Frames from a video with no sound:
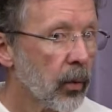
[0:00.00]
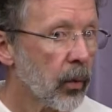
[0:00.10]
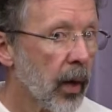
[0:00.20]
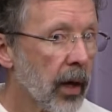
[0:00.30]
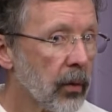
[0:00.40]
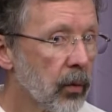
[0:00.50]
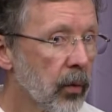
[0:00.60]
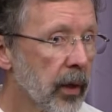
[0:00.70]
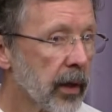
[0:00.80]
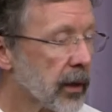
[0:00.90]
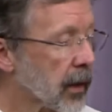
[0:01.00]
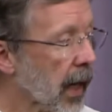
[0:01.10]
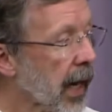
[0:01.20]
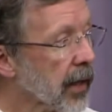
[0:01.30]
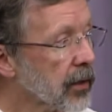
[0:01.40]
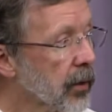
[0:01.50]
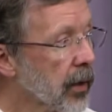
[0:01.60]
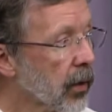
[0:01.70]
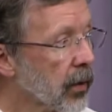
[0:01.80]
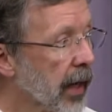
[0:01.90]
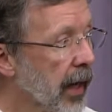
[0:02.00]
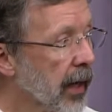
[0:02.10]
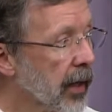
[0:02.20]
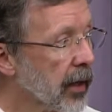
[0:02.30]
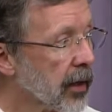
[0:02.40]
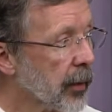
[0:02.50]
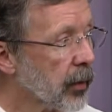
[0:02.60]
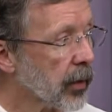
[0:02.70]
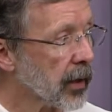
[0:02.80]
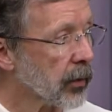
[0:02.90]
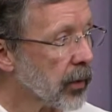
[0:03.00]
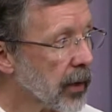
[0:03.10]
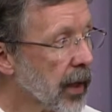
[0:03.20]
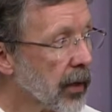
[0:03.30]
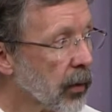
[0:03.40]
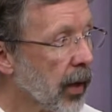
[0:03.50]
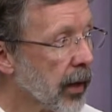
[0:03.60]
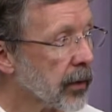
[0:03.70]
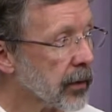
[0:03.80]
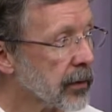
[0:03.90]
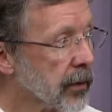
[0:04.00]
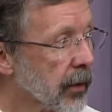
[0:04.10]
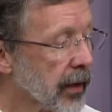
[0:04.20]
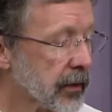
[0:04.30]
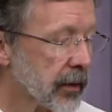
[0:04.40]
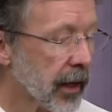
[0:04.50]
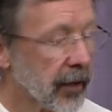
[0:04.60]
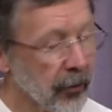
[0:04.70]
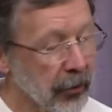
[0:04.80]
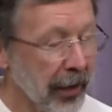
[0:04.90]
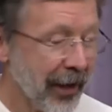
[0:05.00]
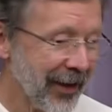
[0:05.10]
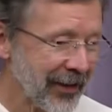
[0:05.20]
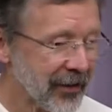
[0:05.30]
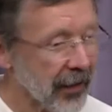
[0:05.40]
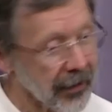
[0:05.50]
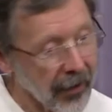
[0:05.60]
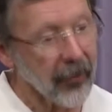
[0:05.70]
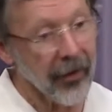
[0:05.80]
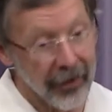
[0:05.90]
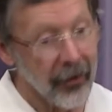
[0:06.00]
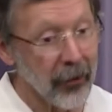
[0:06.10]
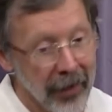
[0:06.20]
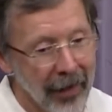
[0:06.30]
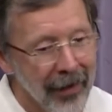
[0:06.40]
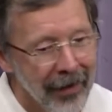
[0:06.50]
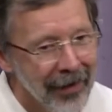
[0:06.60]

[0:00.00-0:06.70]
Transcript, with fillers: while we're kind of doing okay here, I mean, we're, we're a little underwater, so that's kind of okay. It's not all okay.